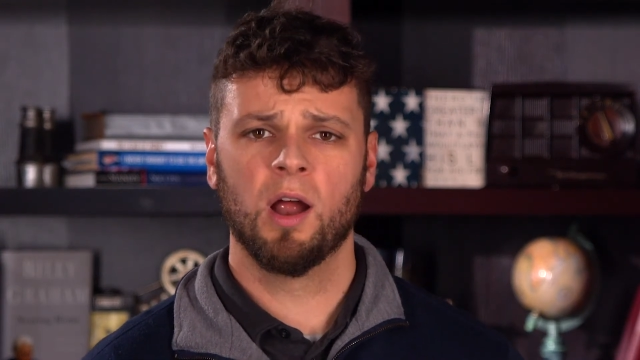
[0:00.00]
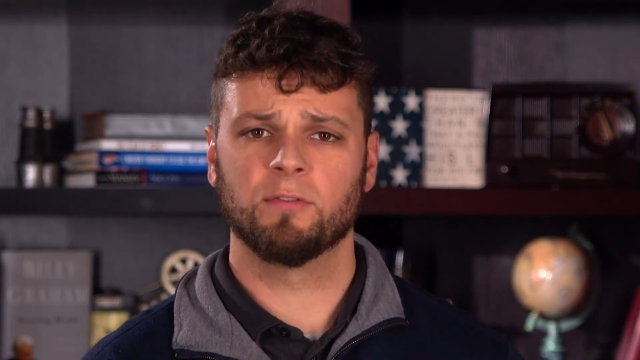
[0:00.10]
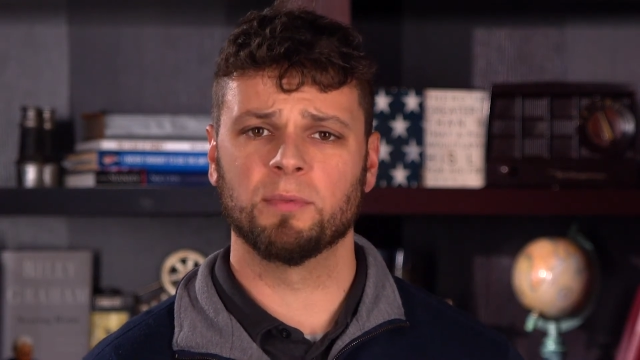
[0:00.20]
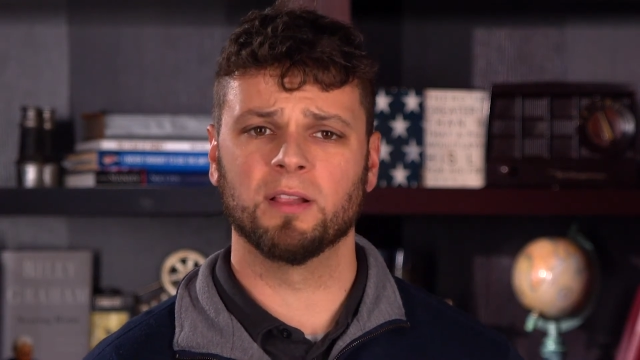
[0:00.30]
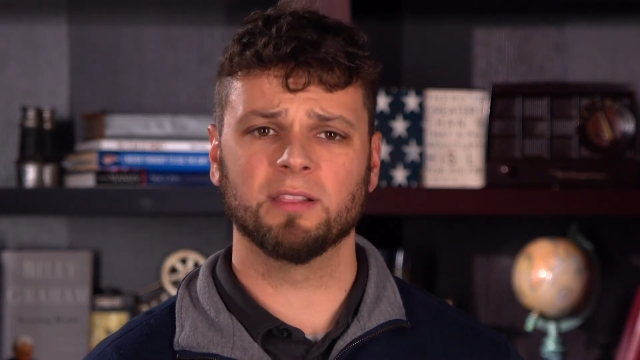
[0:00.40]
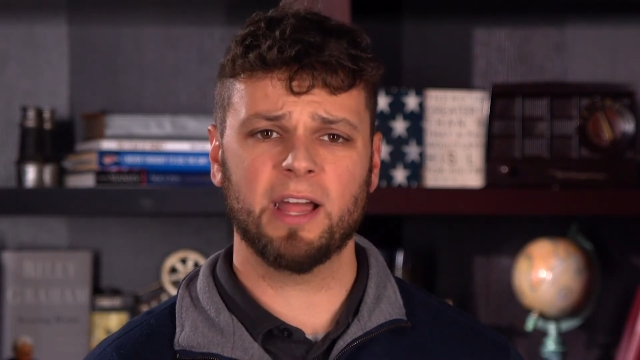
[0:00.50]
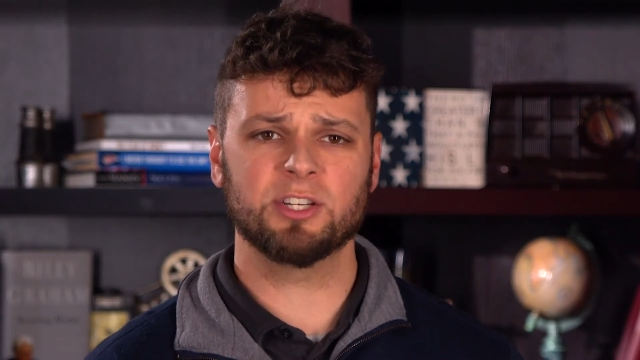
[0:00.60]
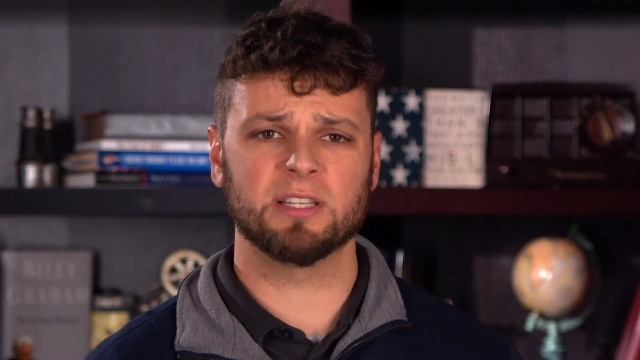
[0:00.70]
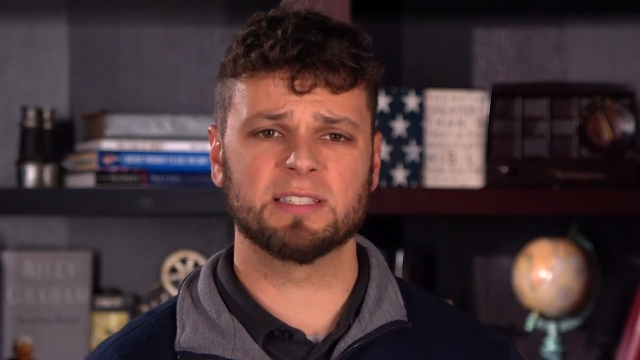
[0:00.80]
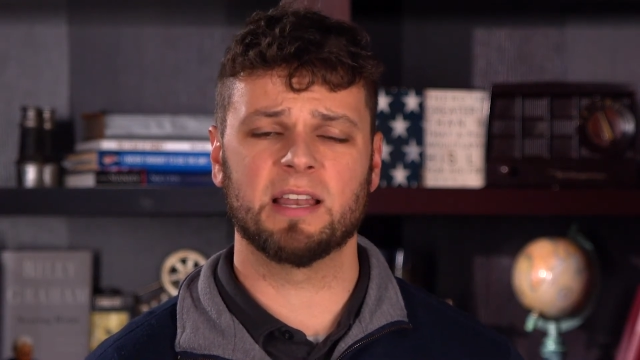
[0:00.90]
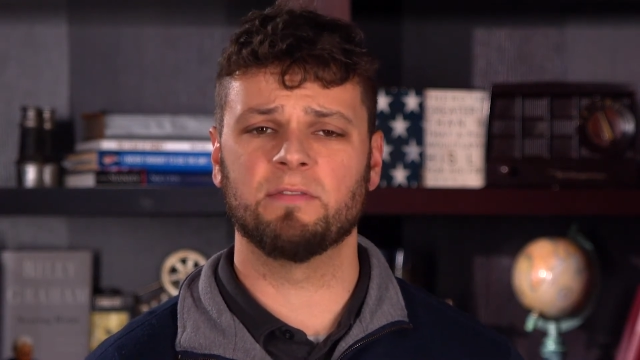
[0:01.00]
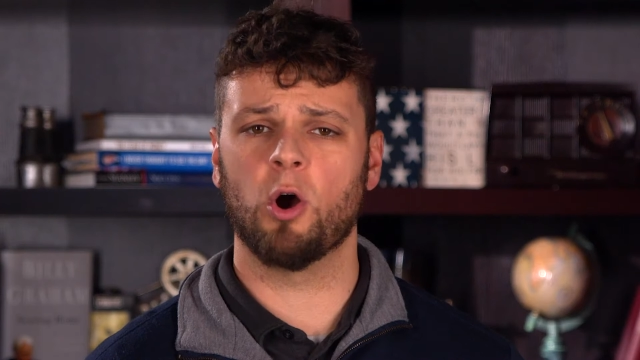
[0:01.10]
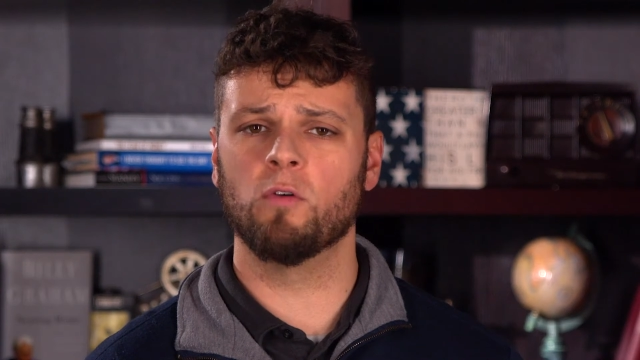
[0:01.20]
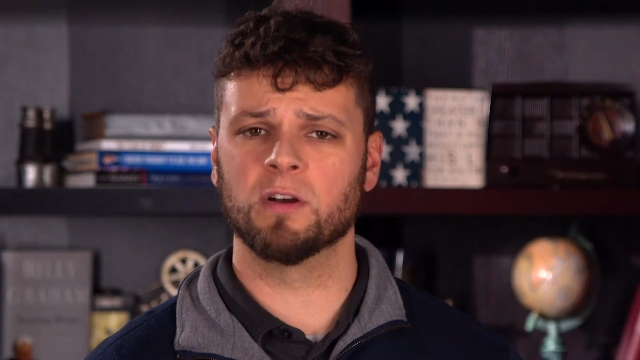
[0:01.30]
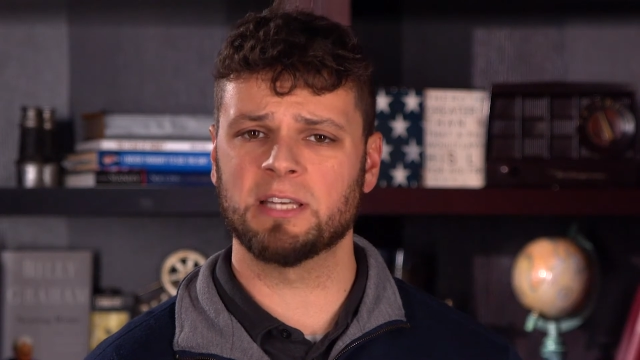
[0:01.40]
from the legends that have
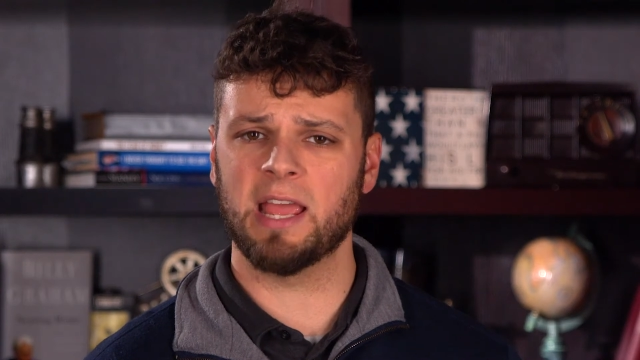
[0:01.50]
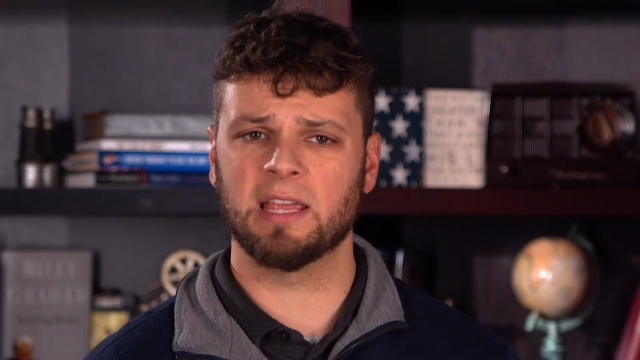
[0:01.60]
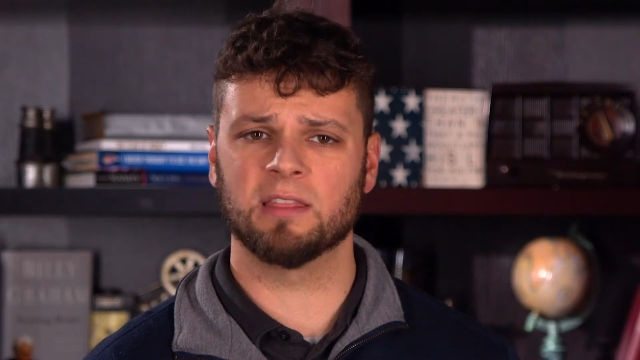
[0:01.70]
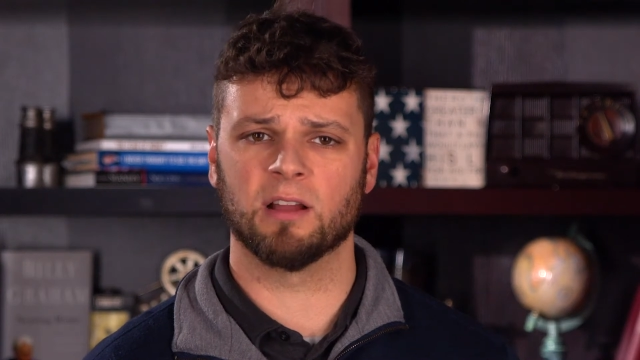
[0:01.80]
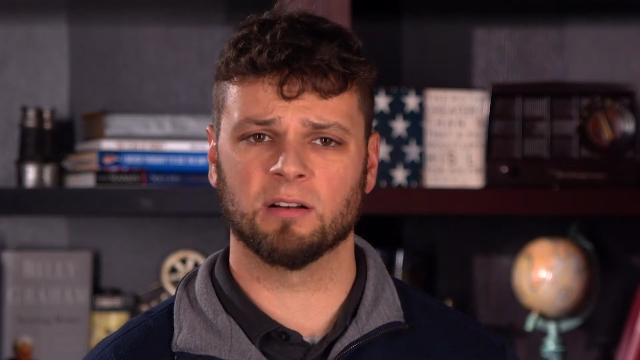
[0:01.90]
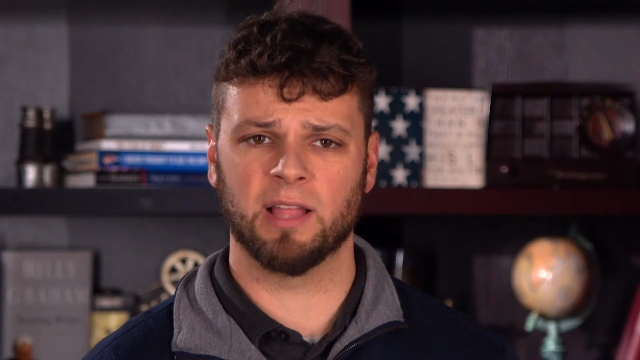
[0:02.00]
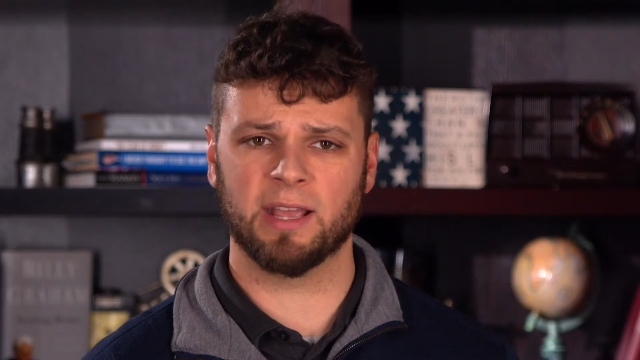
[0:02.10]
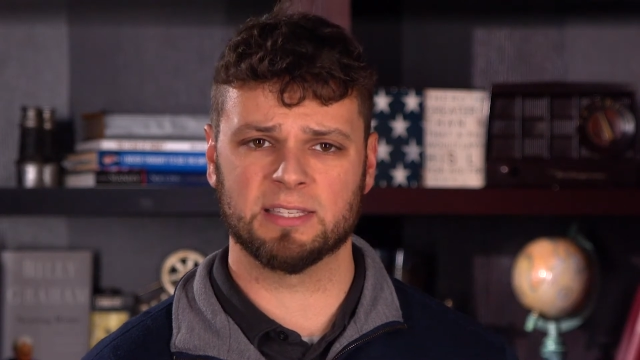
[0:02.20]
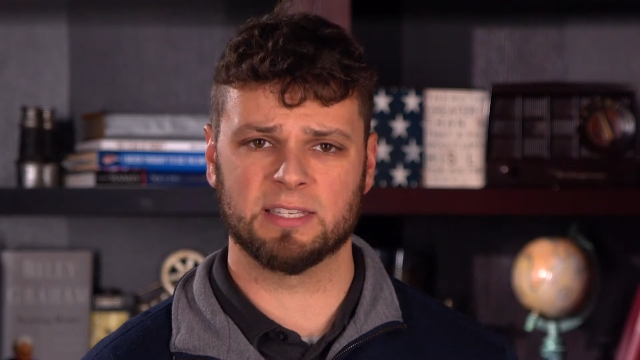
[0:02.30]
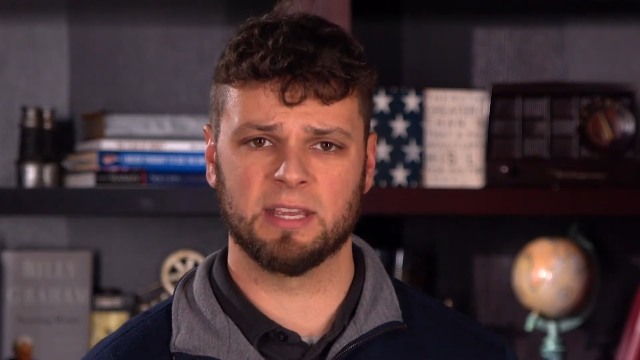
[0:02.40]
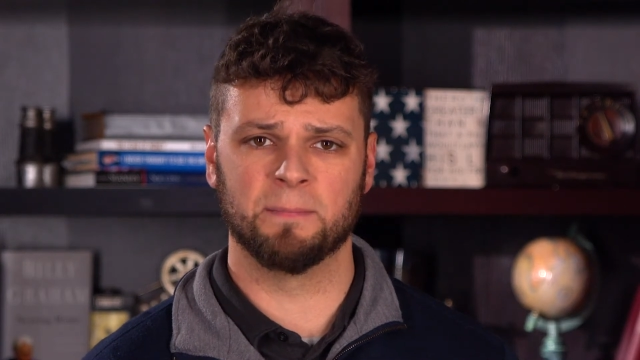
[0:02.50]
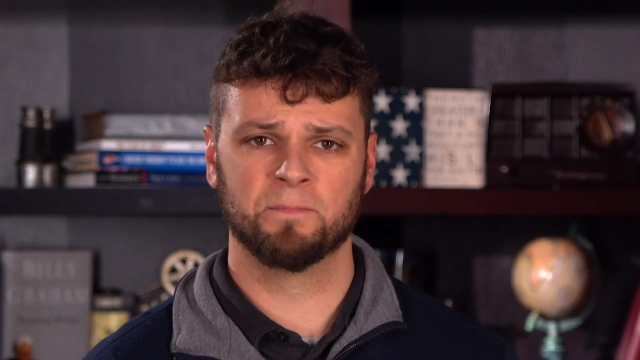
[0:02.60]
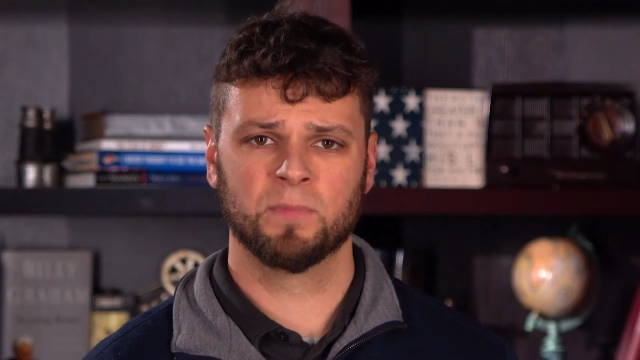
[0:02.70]
overtaken their legacy.